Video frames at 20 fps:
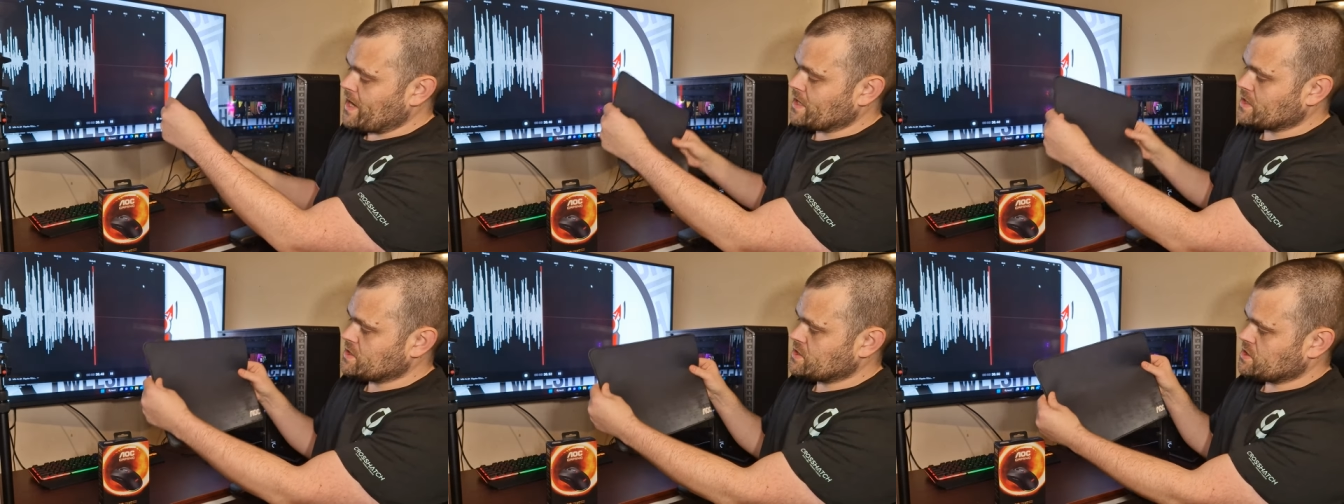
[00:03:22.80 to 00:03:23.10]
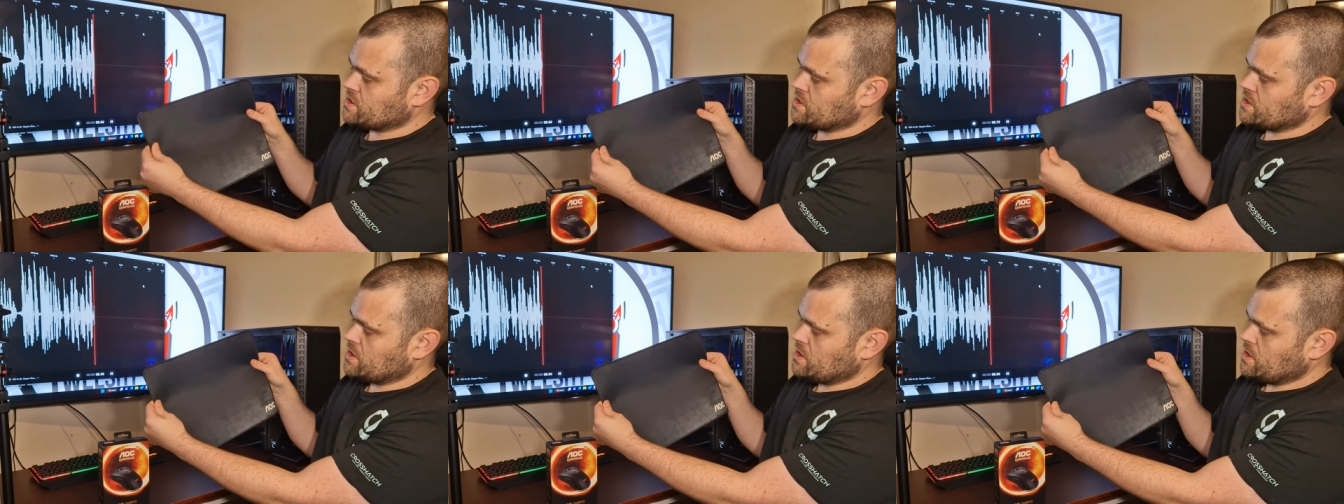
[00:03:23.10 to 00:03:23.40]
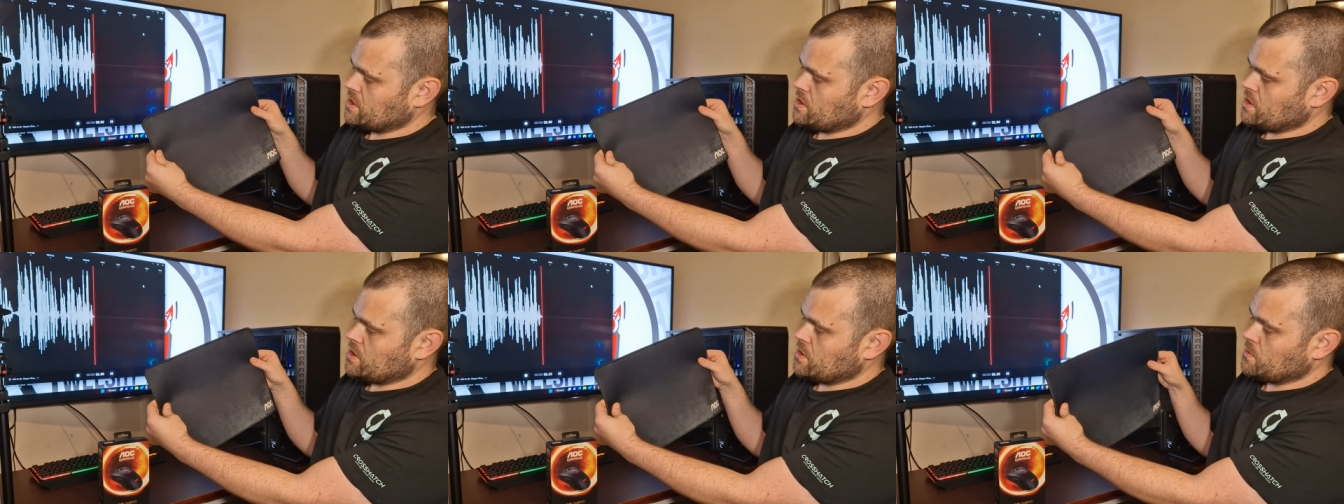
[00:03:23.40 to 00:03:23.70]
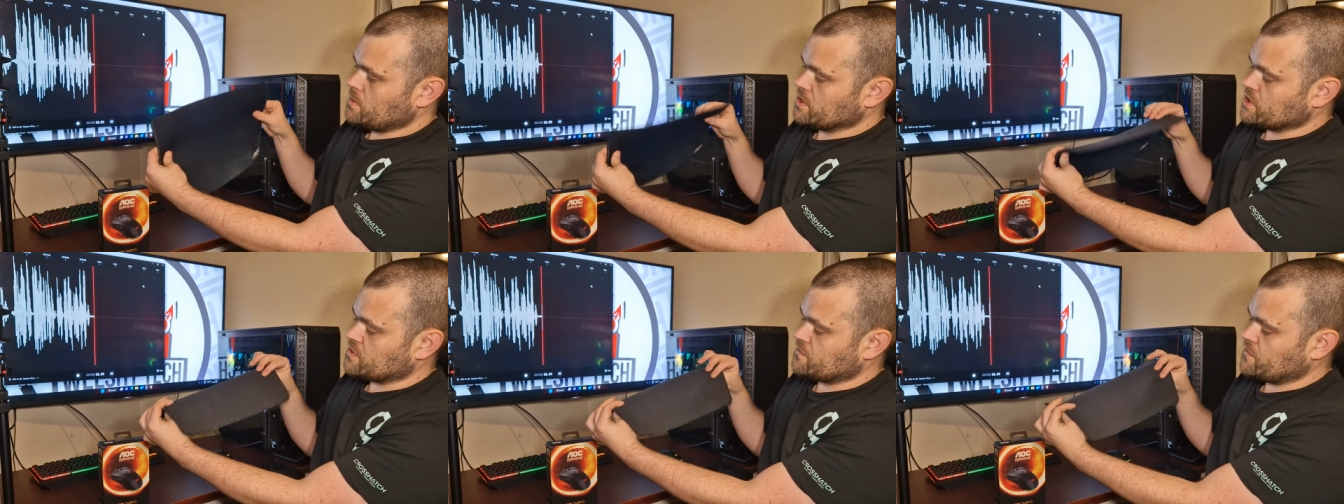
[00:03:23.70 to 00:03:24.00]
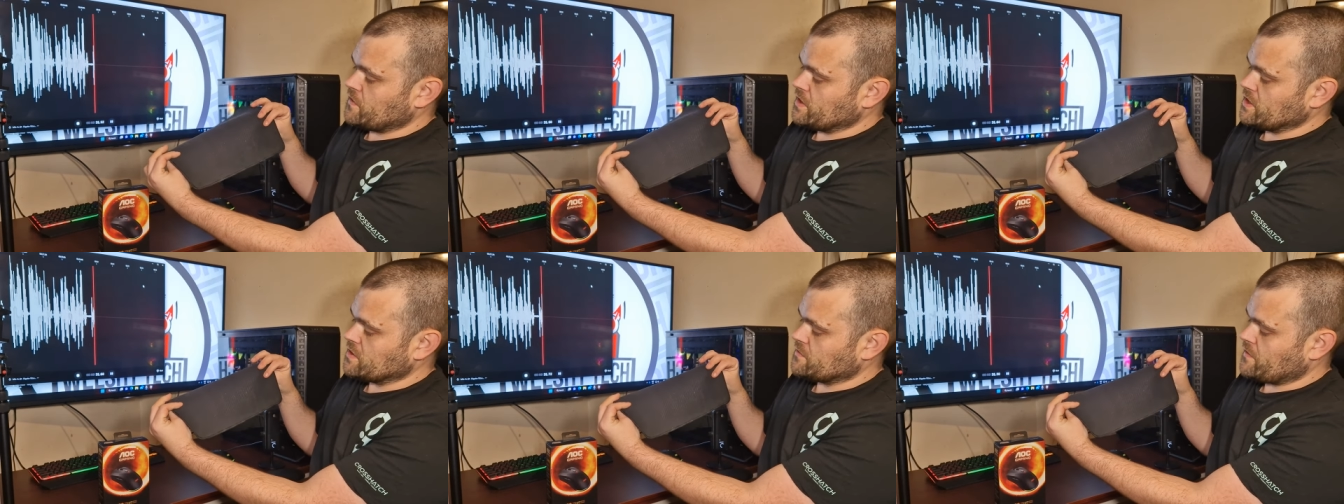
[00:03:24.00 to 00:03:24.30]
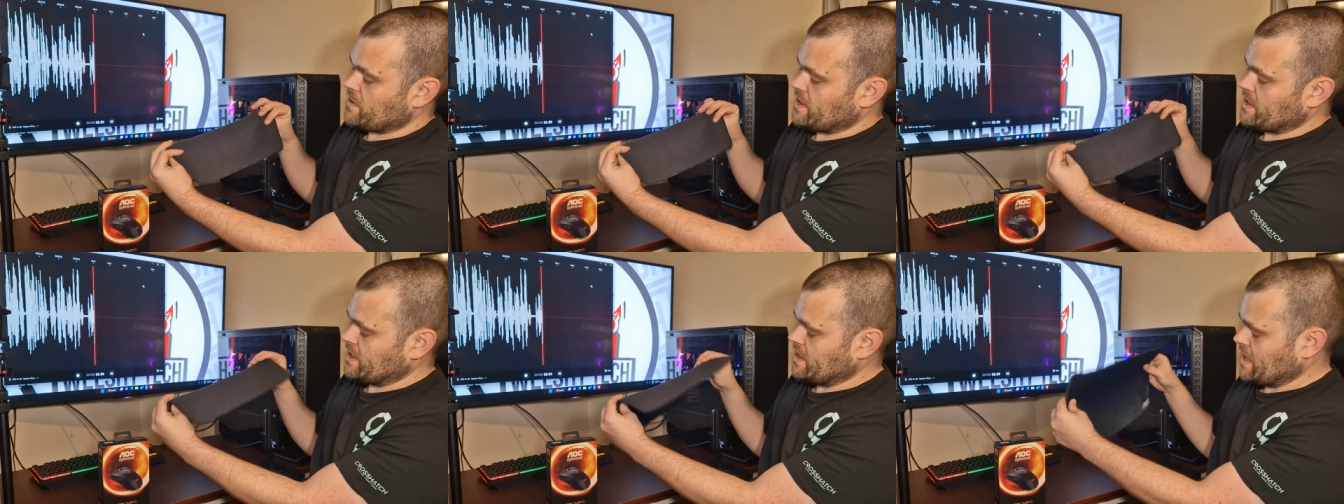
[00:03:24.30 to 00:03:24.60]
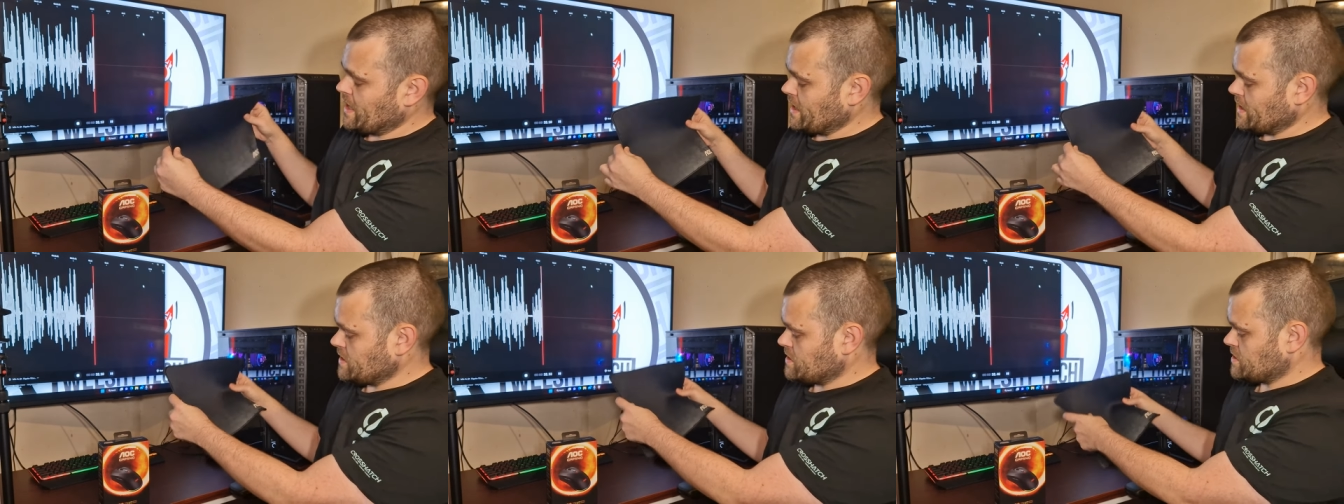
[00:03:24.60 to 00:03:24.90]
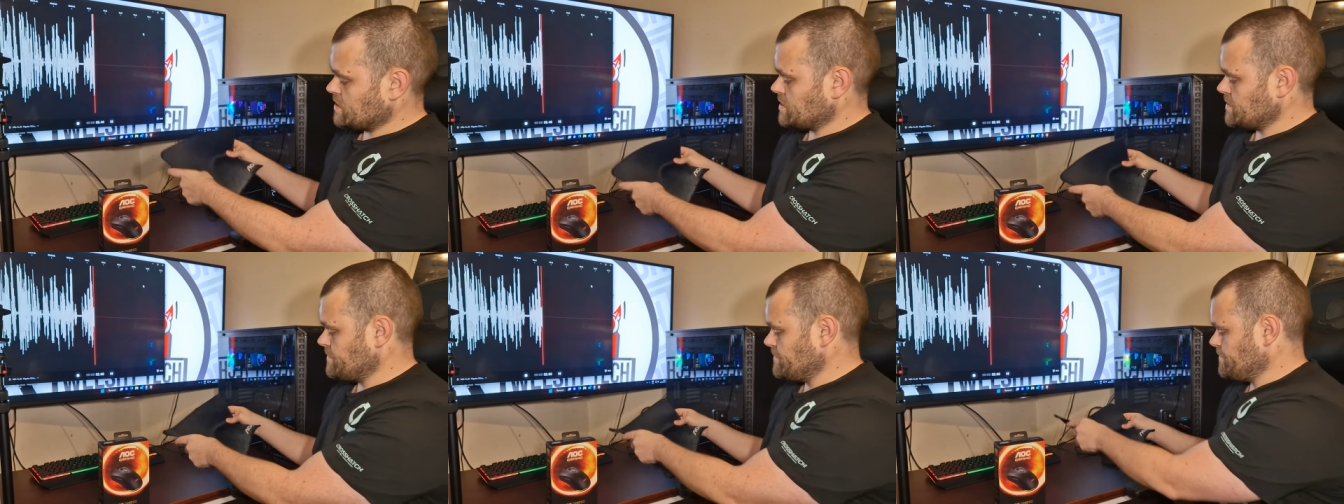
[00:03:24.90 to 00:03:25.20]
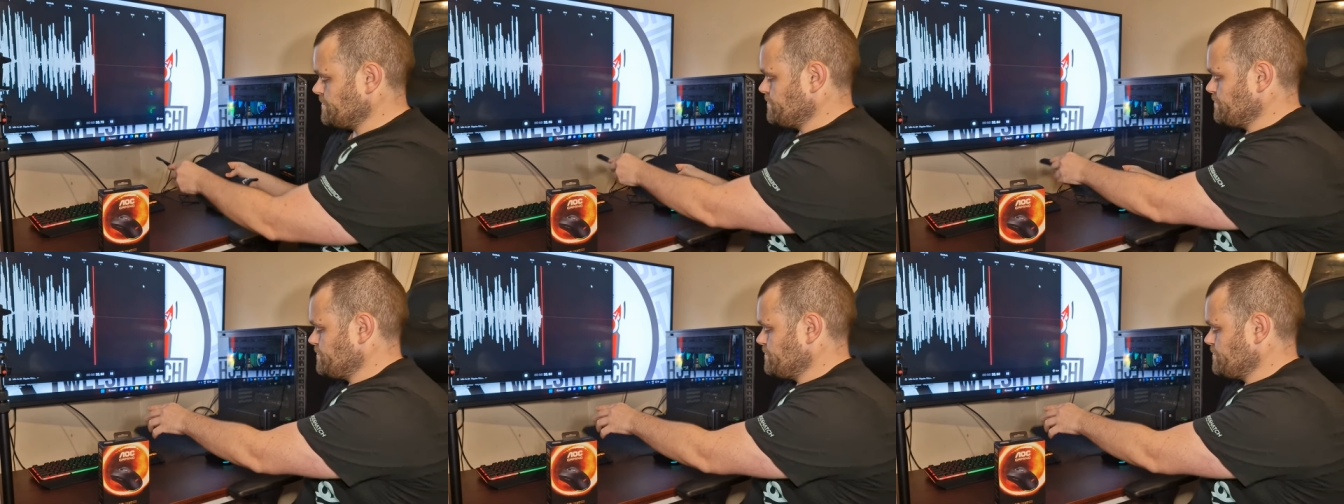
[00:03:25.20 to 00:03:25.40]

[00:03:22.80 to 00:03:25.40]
mats, which feels very nice.